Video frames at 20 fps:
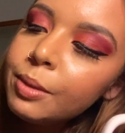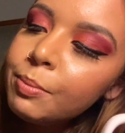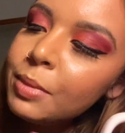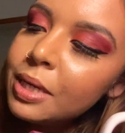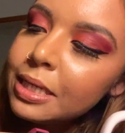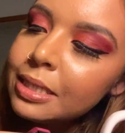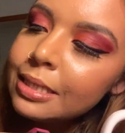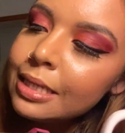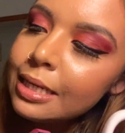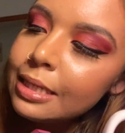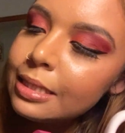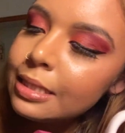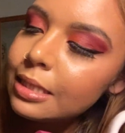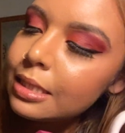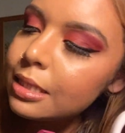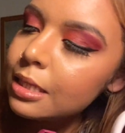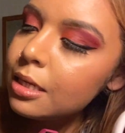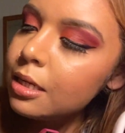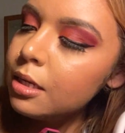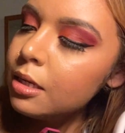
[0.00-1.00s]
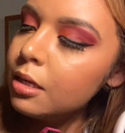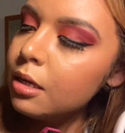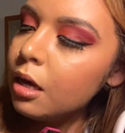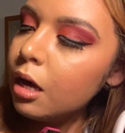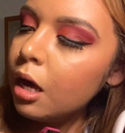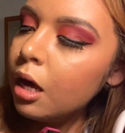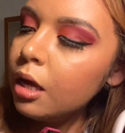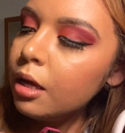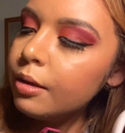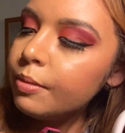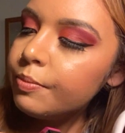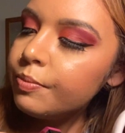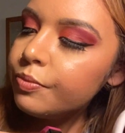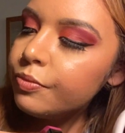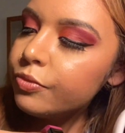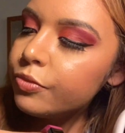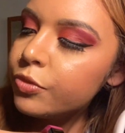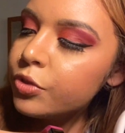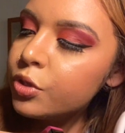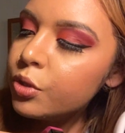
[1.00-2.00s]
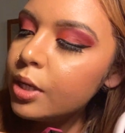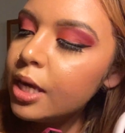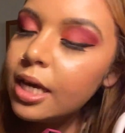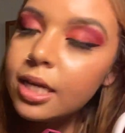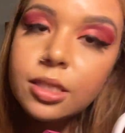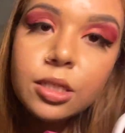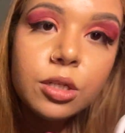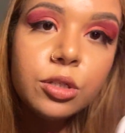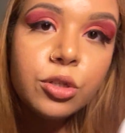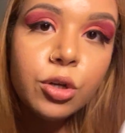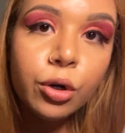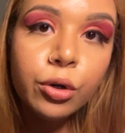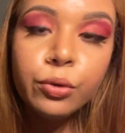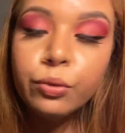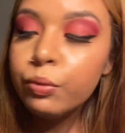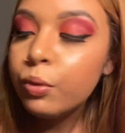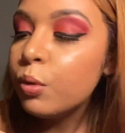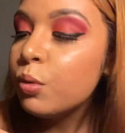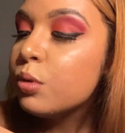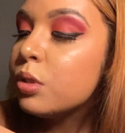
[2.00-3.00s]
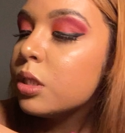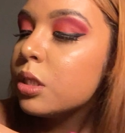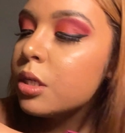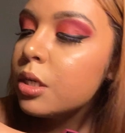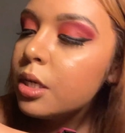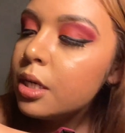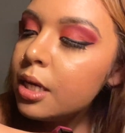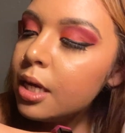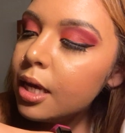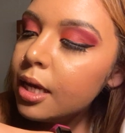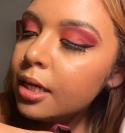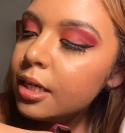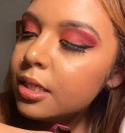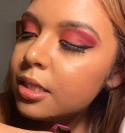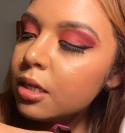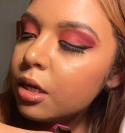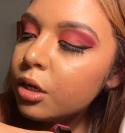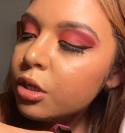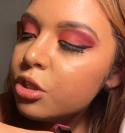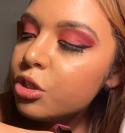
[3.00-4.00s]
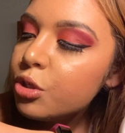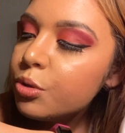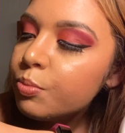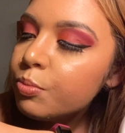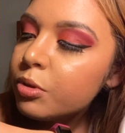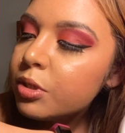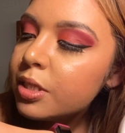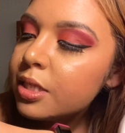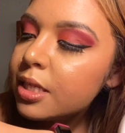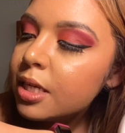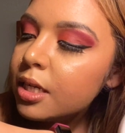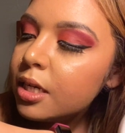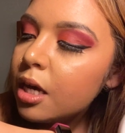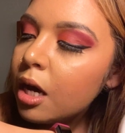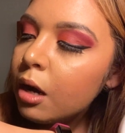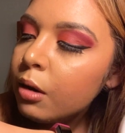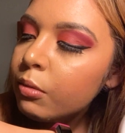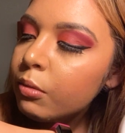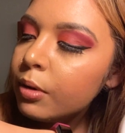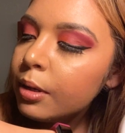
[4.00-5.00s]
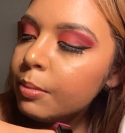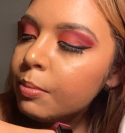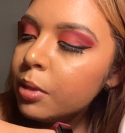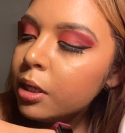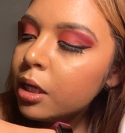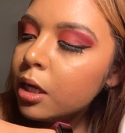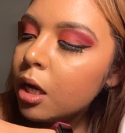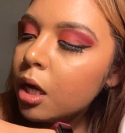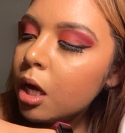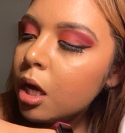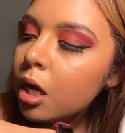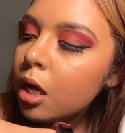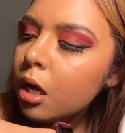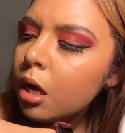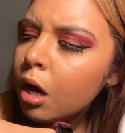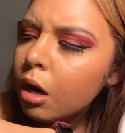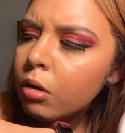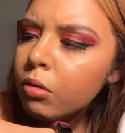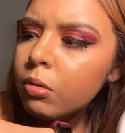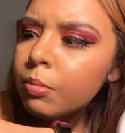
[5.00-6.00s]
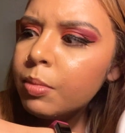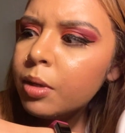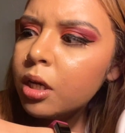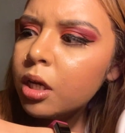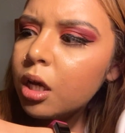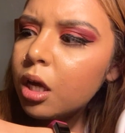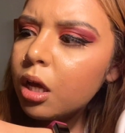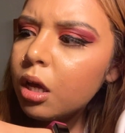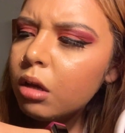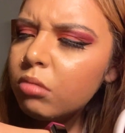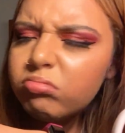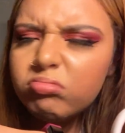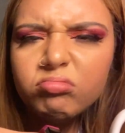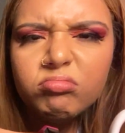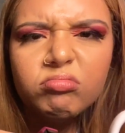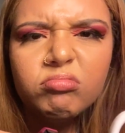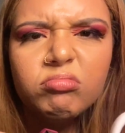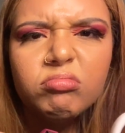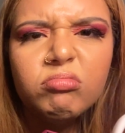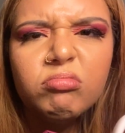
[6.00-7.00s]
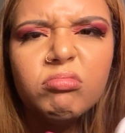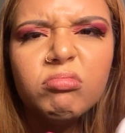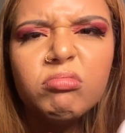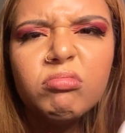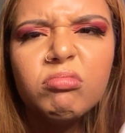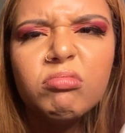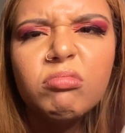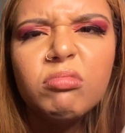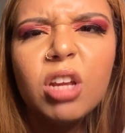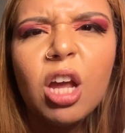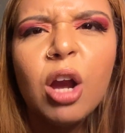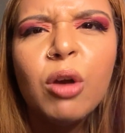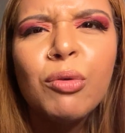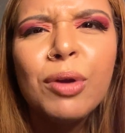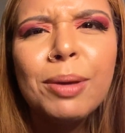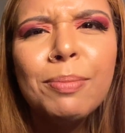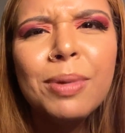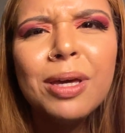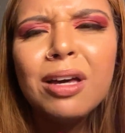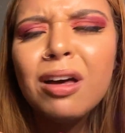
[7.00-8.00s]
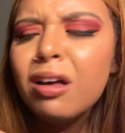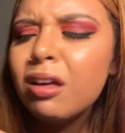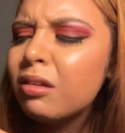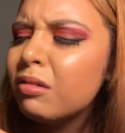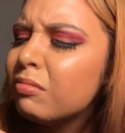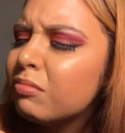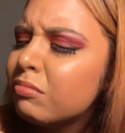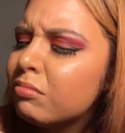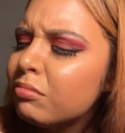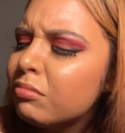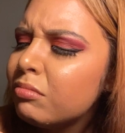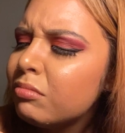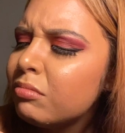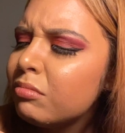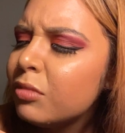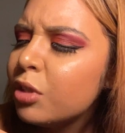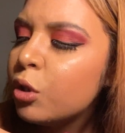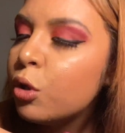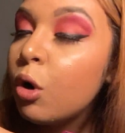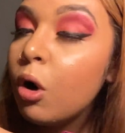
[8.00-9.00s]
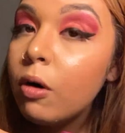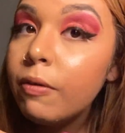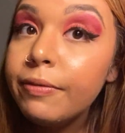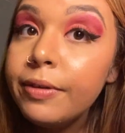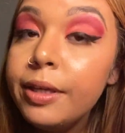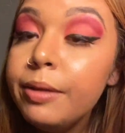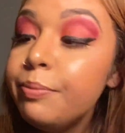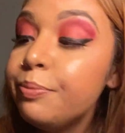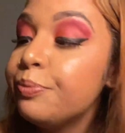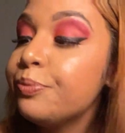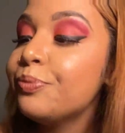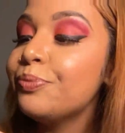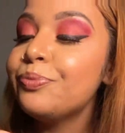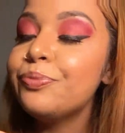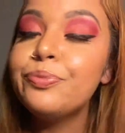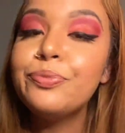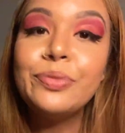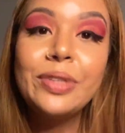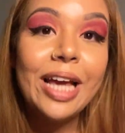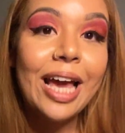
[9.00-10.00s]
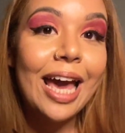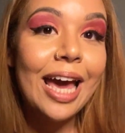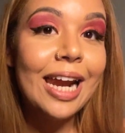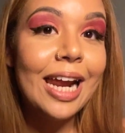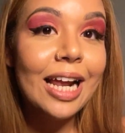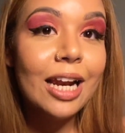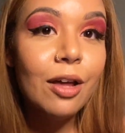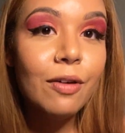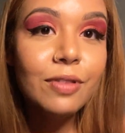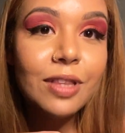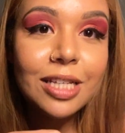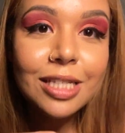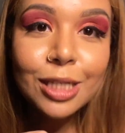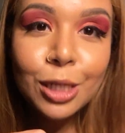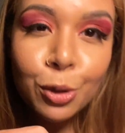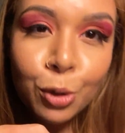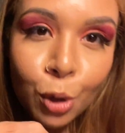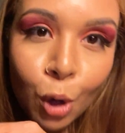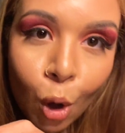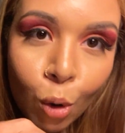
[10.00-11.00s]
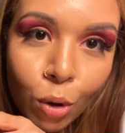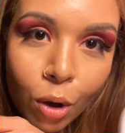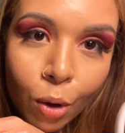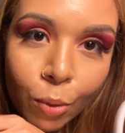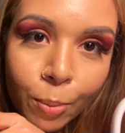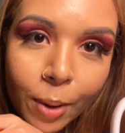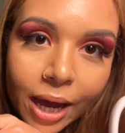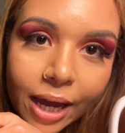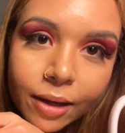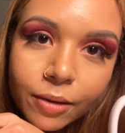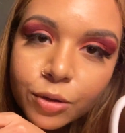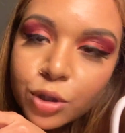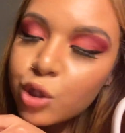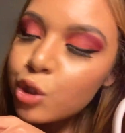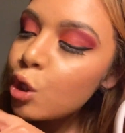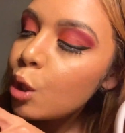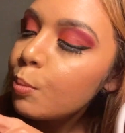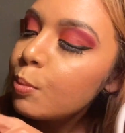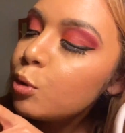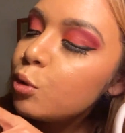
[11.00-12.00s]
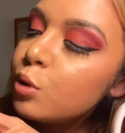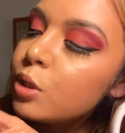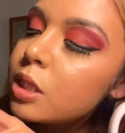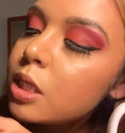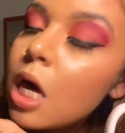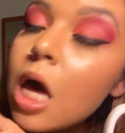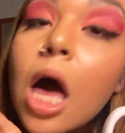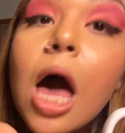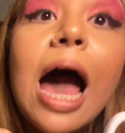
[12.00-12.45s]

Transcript: Makes sense. Um, so yeah, it's a dark roast and it's 100% Arabica, Arabica, Arabica coffee. And I love this little logo by Starbucks.